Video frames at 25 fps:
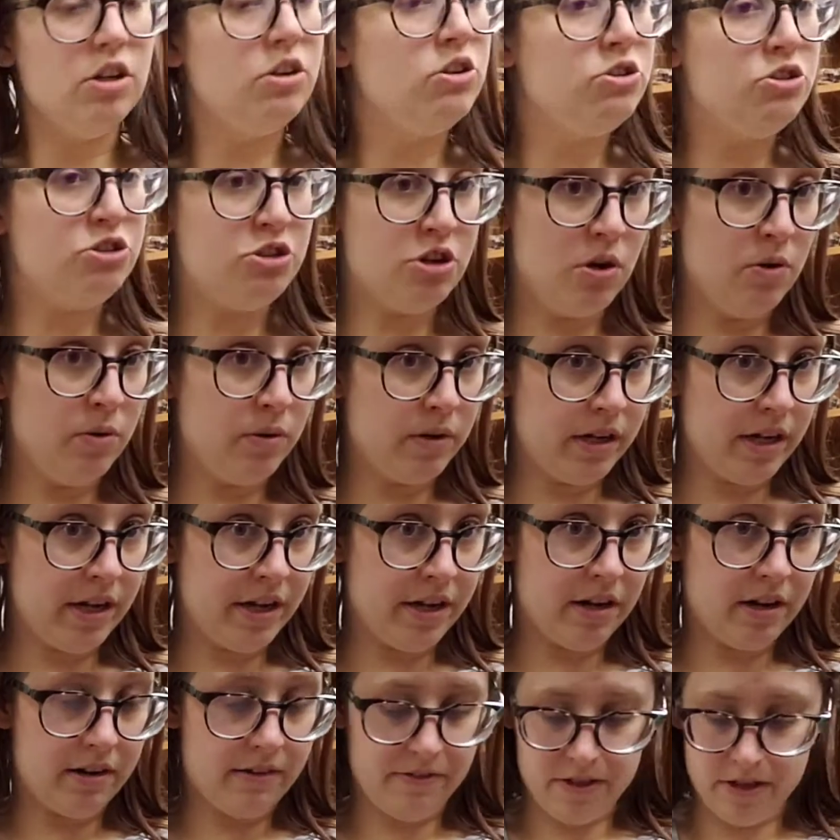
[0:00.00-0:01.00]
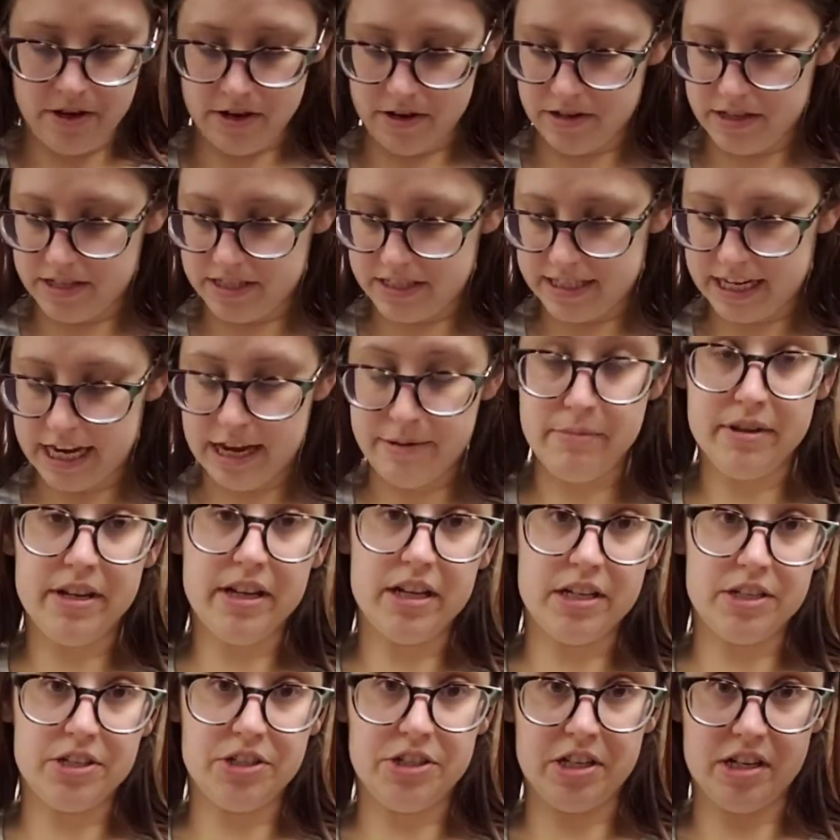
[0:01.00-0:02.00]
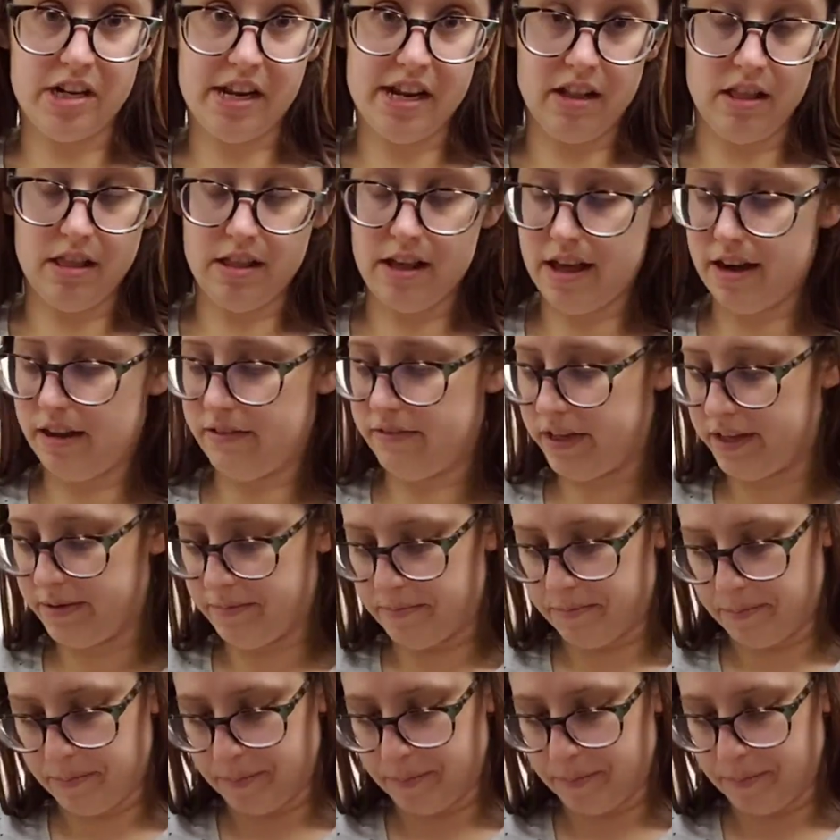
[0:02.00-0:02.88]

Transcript: don't cut off the yarn this time because you're going to need a lot of it.